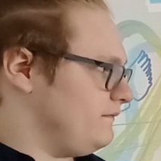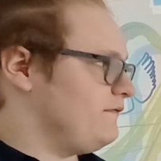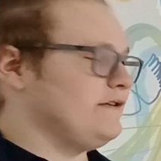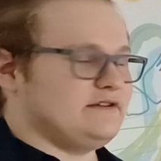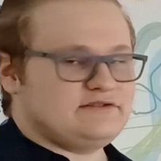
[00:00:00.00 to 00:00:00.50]

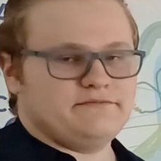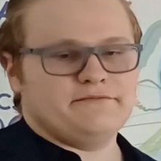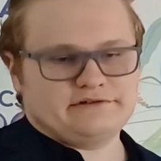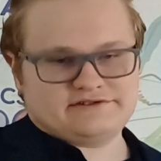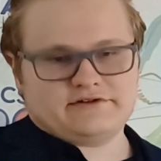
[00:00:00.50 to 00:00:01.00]
First,
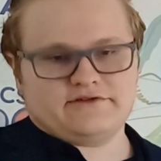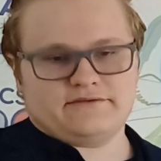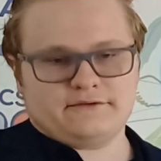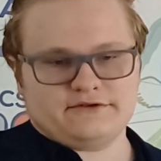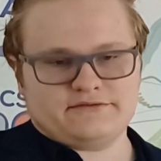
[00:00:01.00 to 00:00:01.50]
we'll start,
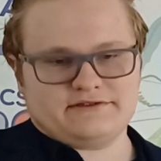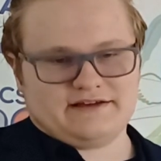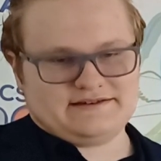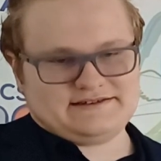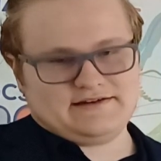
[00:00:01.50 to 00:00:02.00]
of course, with
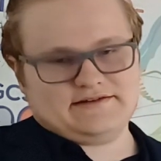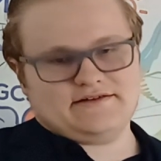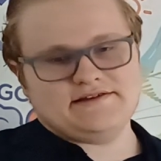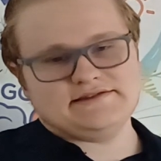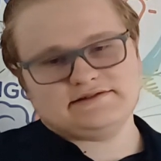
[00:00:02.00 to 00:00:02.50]
IT security
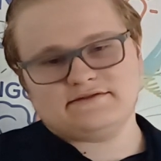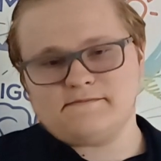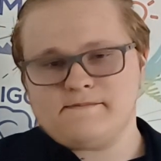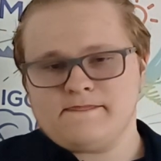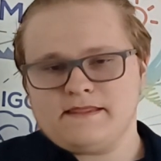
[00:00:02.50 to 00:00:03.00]
risk.
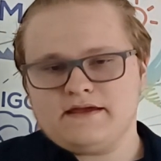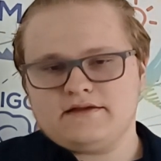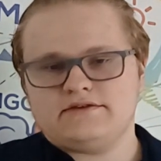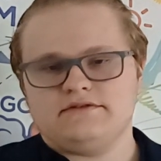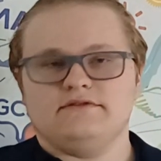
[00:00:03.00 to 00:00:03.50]

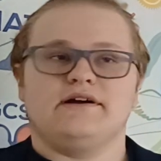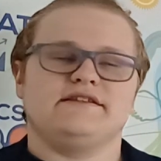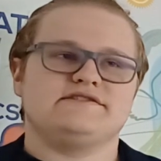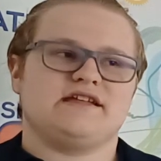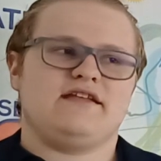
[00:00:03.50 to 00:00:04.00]
To
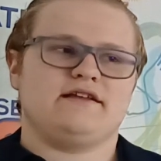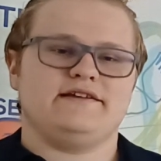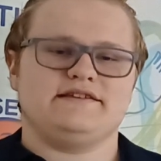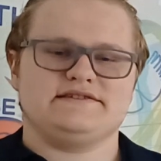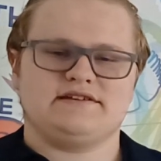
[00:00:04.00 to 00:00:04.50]
understand
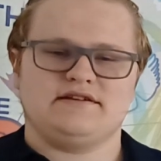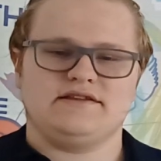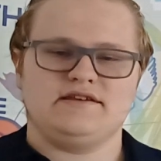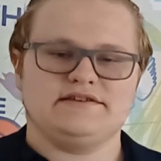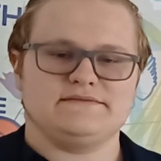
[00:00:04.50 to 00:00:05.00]
IT
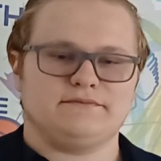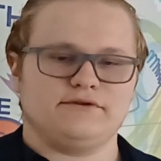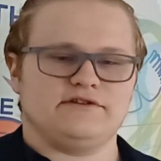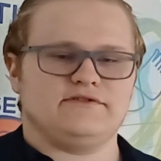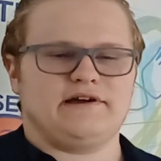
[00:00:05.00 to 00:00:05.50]
security, it's
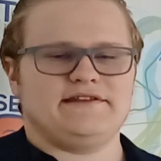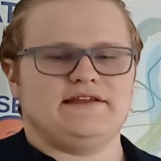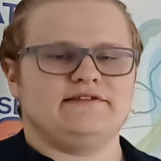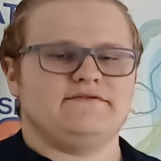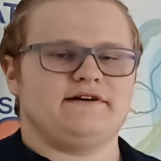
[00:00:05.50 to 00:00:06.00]
important to
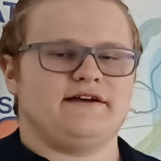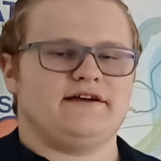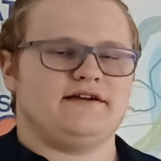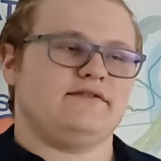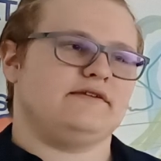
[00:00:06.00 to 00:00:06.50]
identify
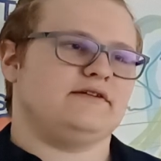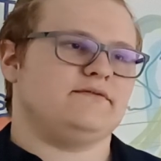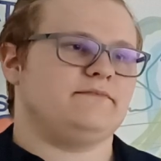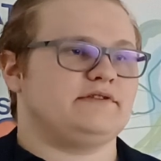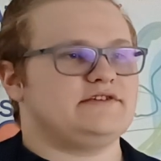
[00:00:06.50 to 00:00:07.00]
the
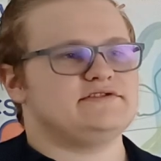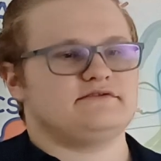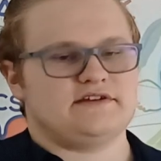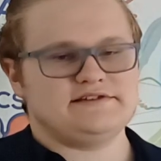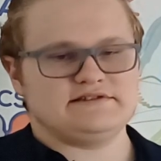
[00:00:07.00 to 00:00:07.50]
potential
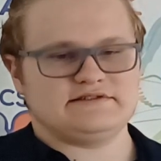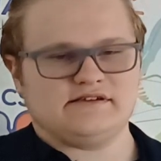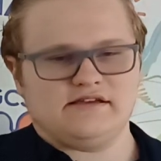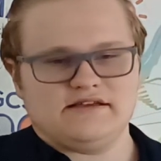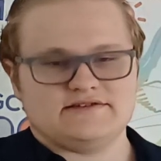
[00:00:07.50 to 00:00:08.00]
risks,
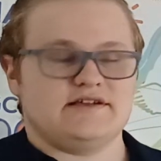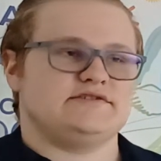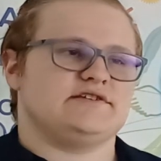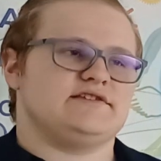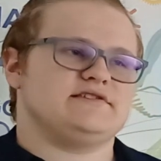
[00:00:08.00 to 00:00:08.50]

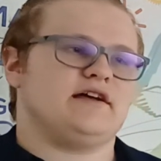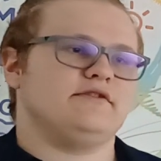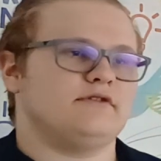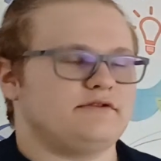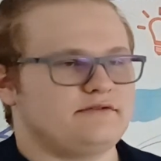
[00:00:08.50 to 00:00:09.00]
such as
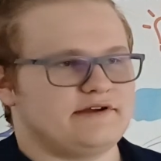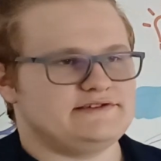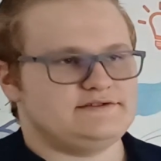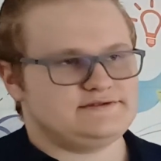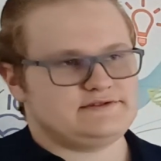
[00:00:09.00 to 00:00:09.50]

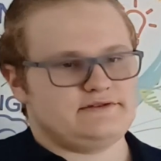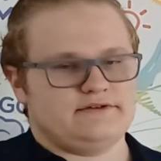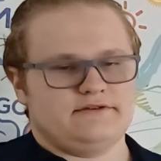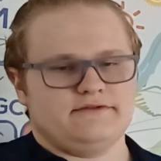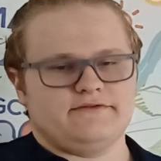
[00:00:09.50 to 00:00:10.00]
unauthorized use
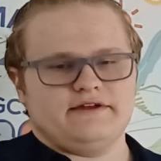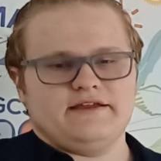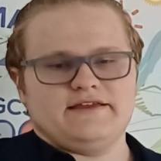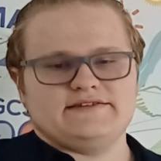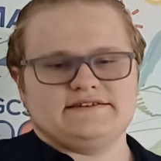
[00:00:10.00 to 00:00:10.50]
of
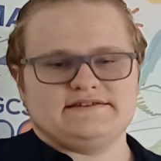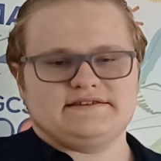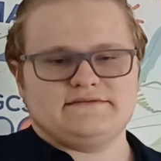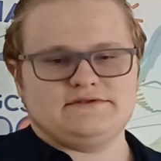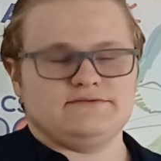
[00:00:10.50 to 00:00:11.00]

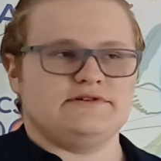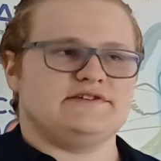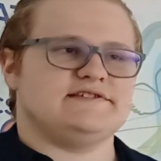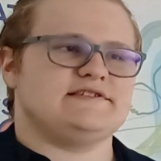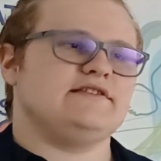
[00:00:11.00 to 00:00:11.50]
systems, which
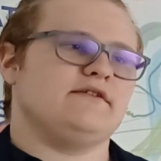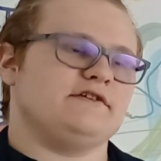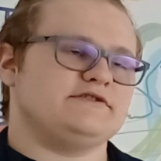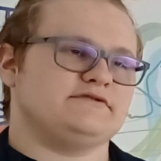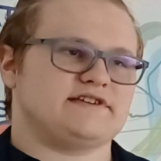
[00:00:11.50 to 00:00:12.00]
is
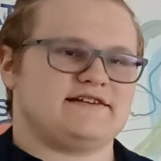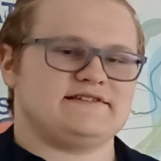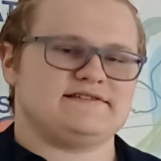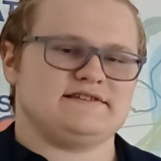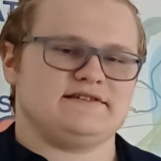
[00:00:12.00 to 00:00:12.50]
individuals
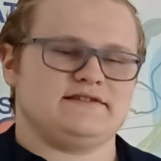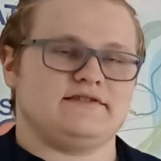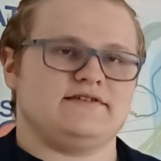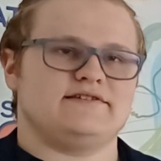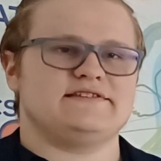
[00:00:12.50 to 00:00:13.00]
accessing
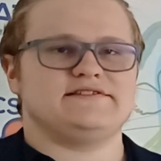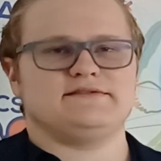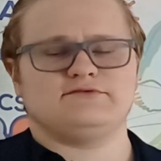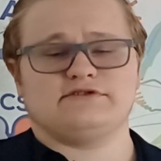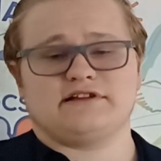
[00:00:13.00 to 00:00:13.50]
the
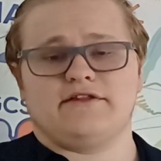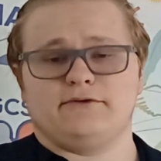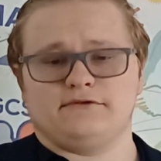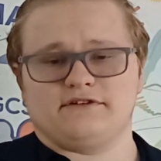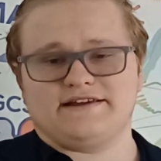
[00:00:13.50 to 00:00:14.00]
systems with
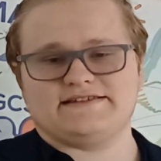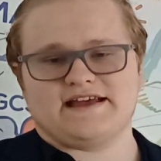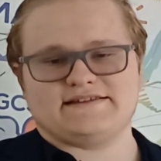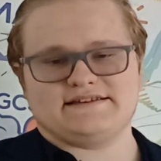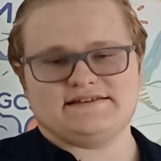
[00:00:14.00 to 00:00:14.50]
unauthorized
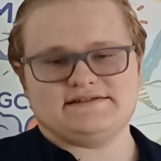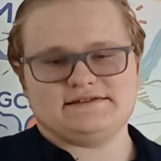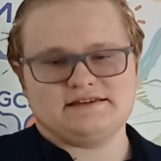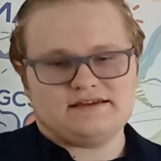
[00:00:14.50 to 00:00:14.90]
access